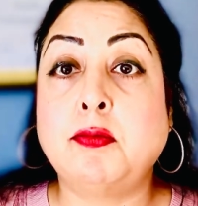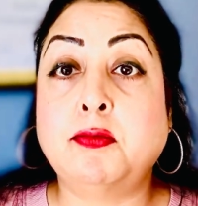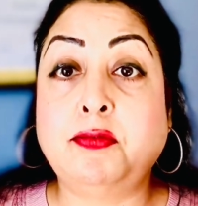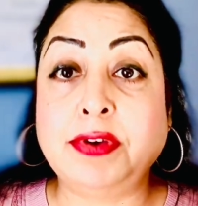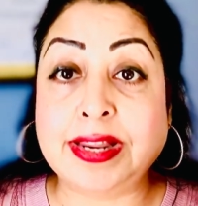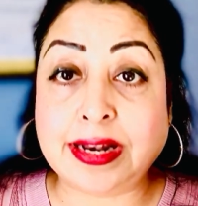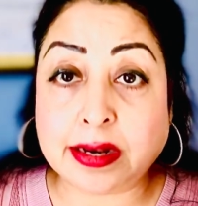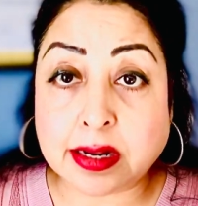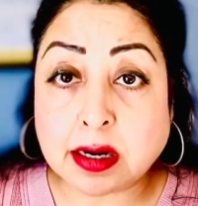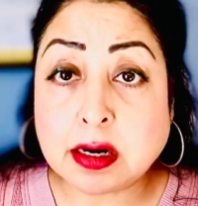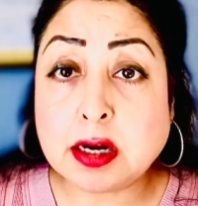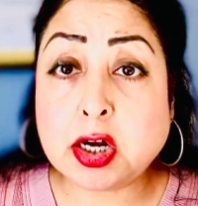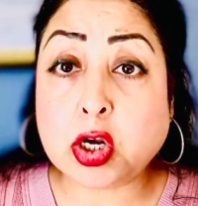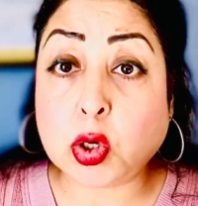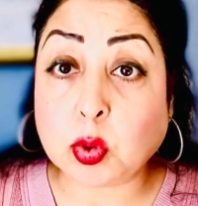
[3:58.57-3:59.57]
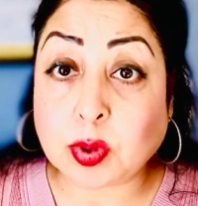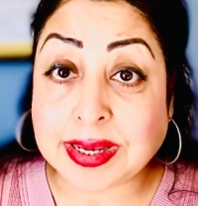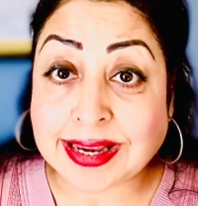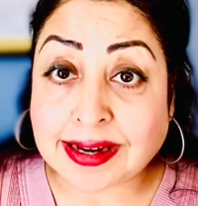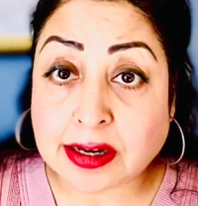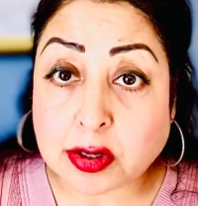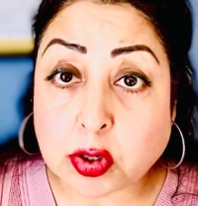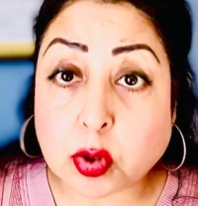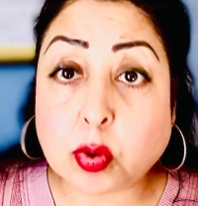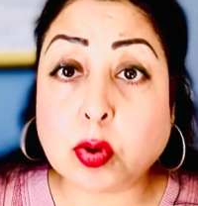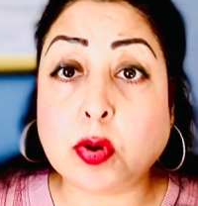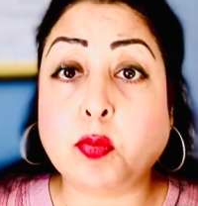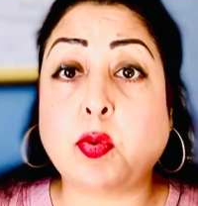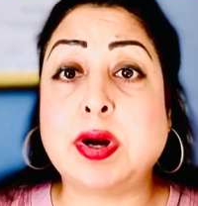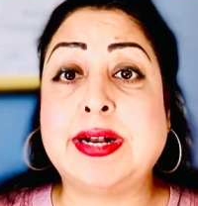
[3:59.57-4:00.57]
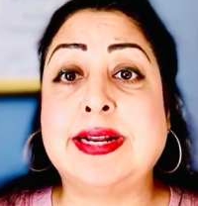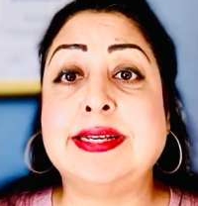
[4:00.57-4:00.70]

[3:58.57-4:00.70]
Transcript: We learn to ignore what